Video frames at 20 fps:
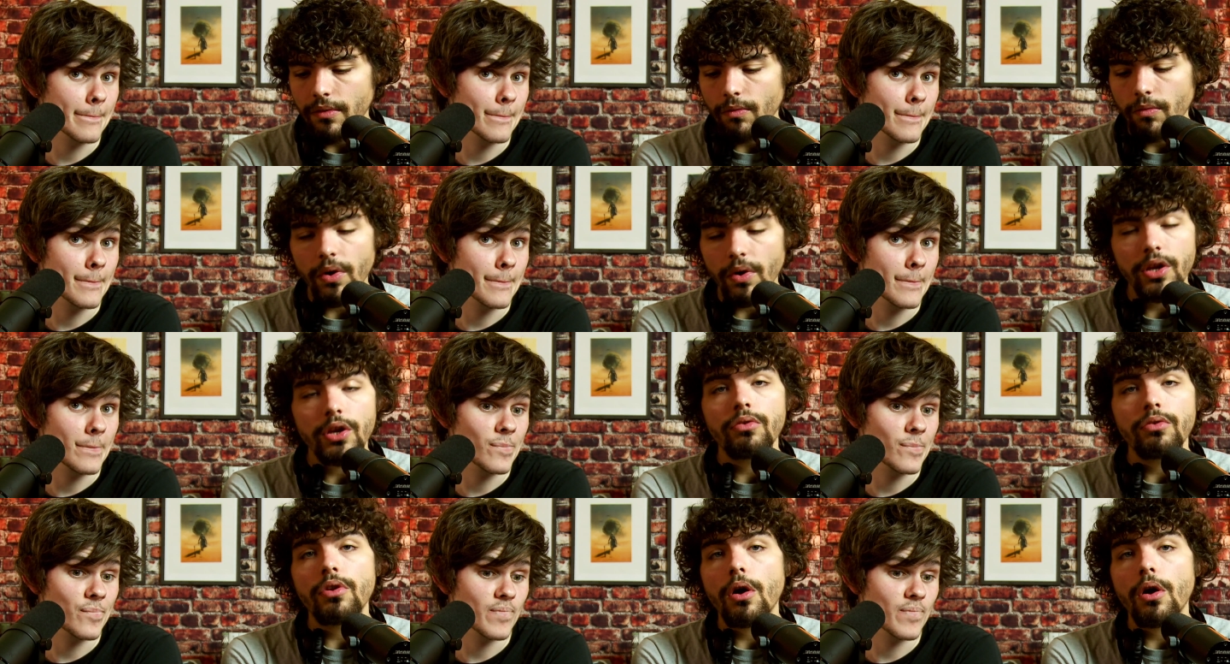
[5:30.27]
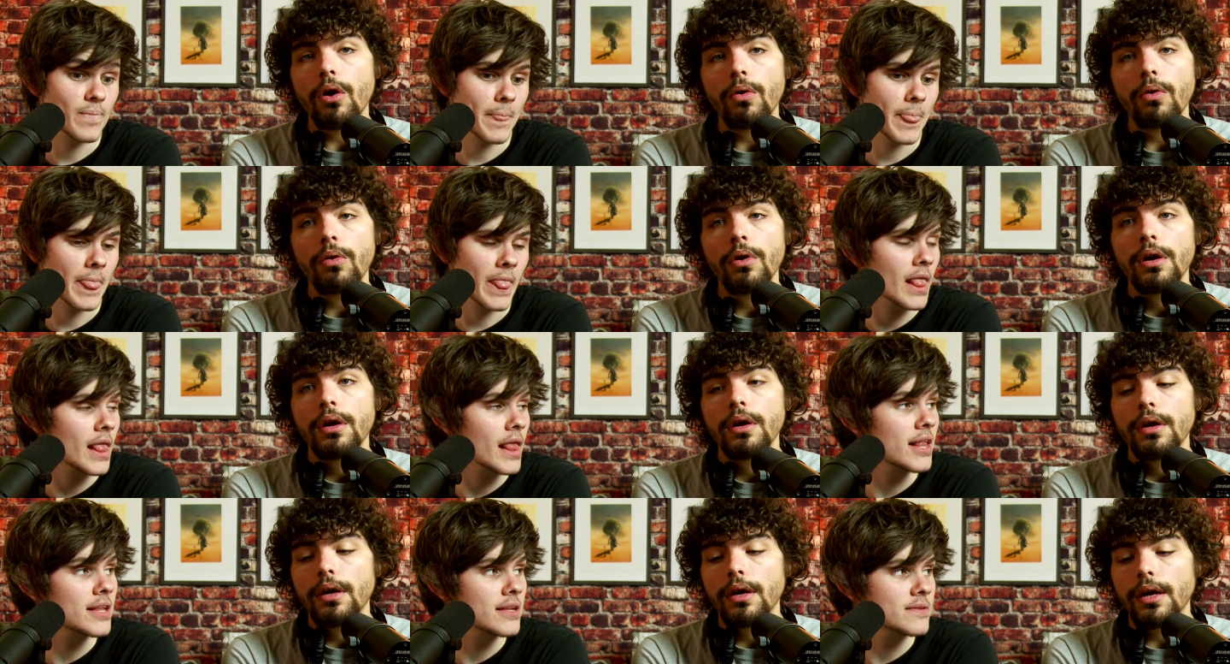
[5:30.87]
Speaker 1: What do you know?
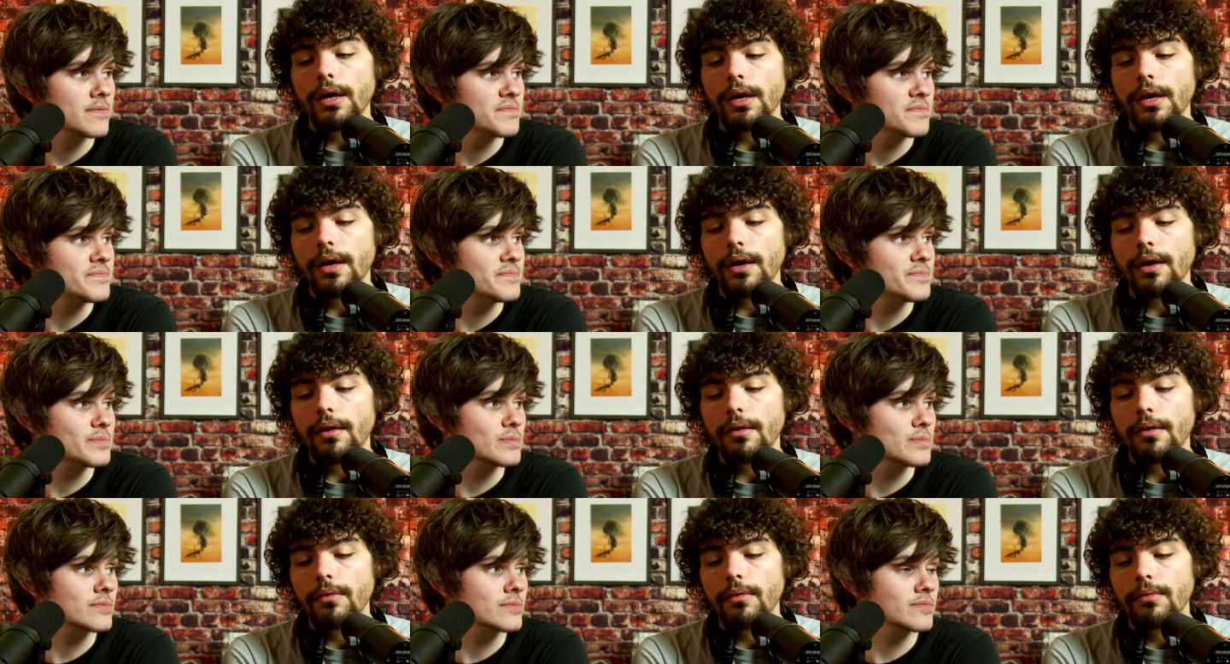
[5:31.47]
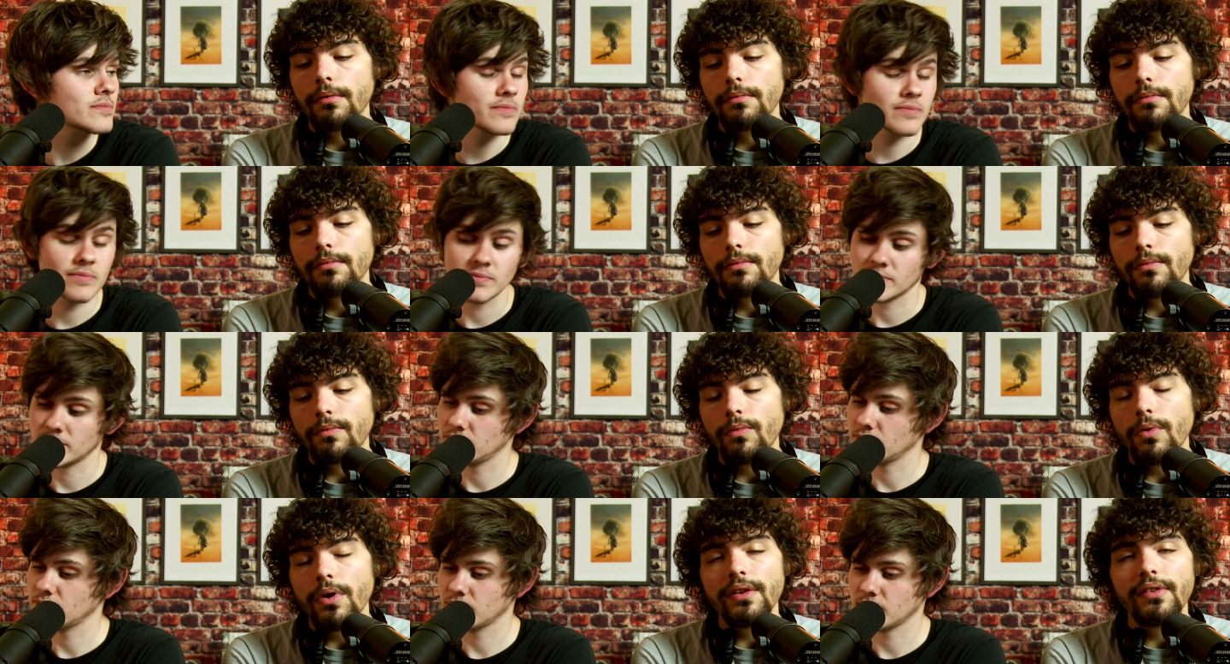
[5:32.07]
Uh,
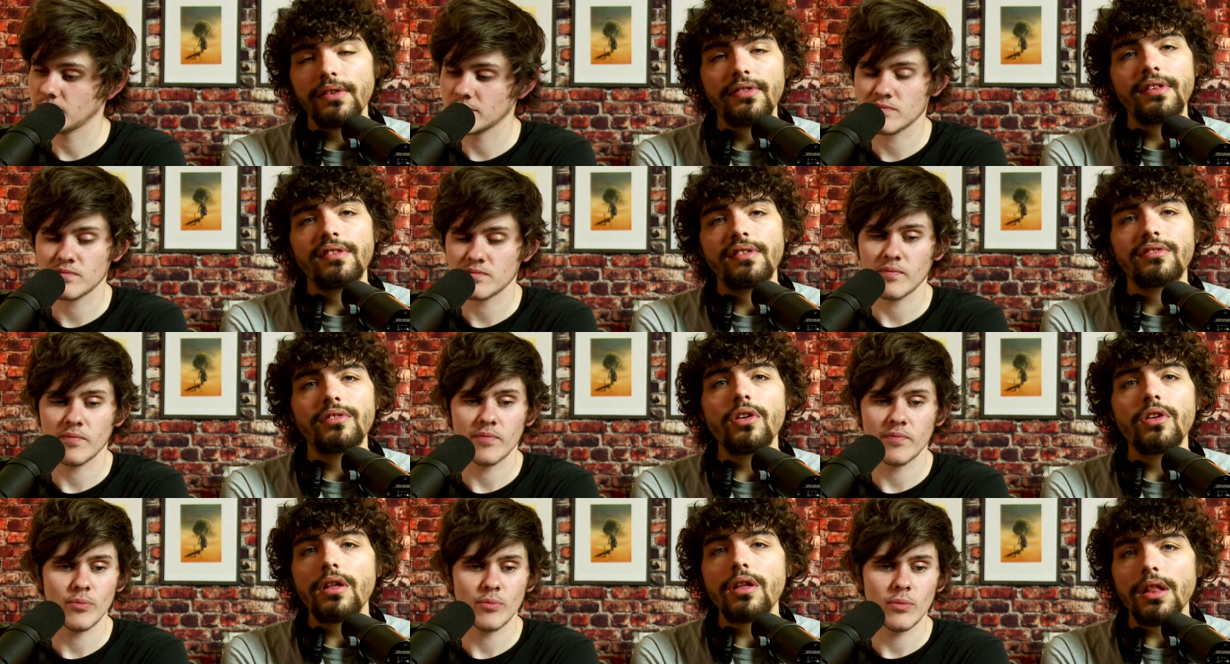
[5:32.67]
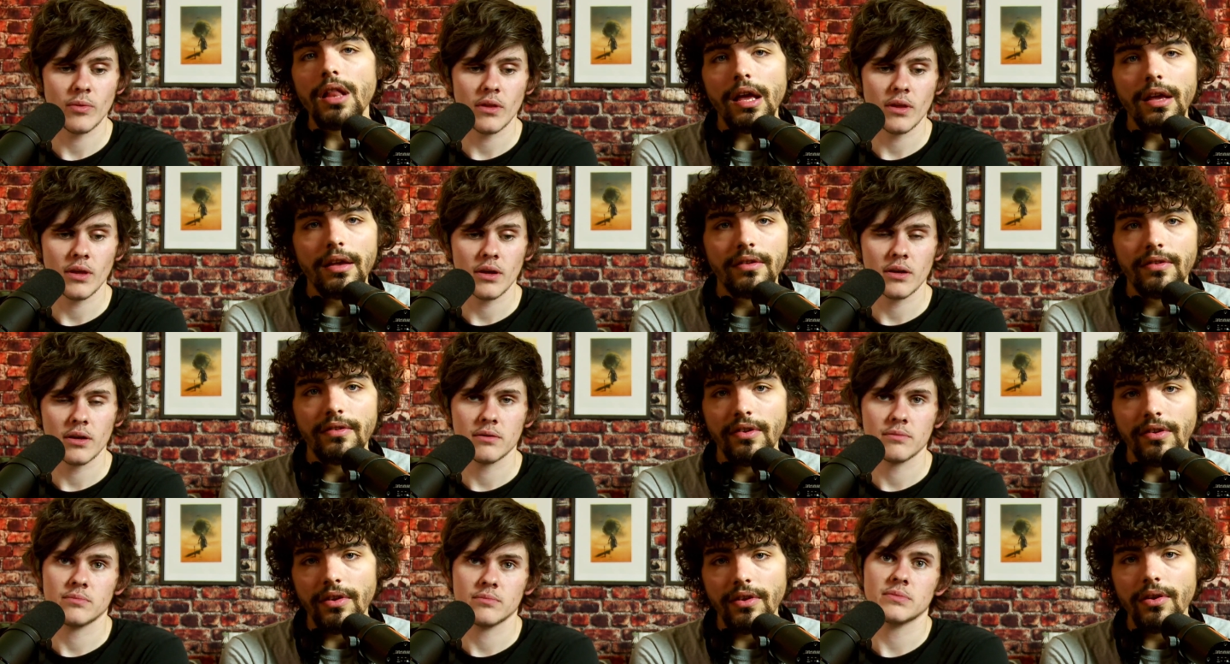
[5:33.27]
what does this look like
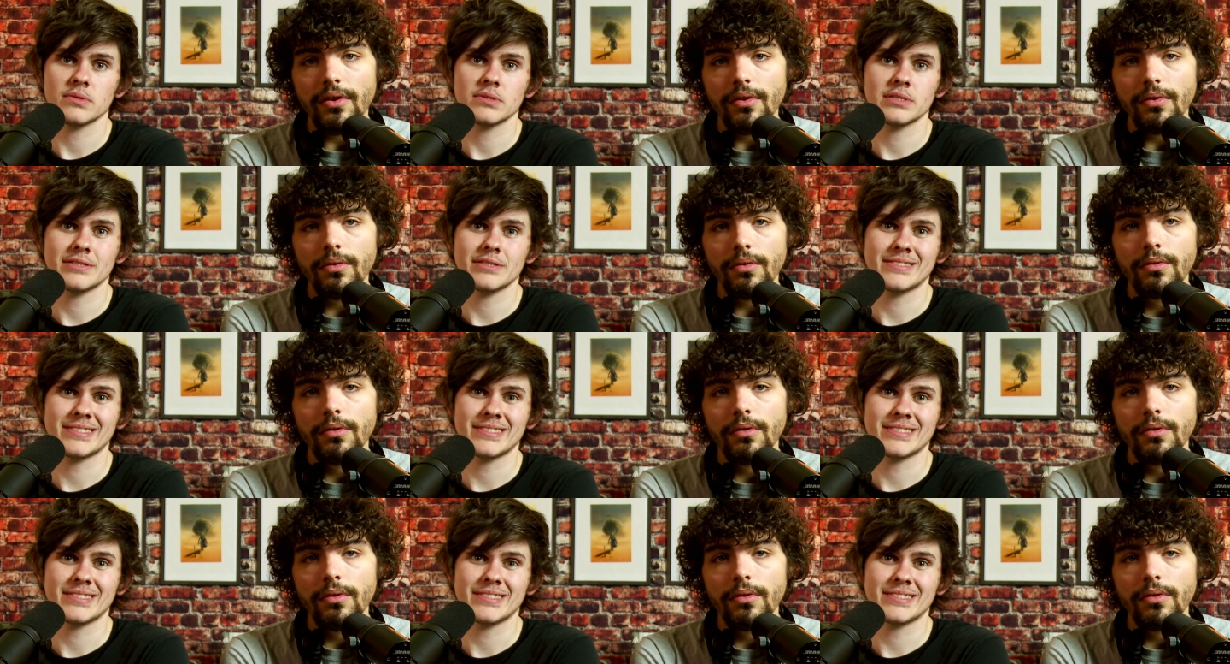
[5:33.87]
to you,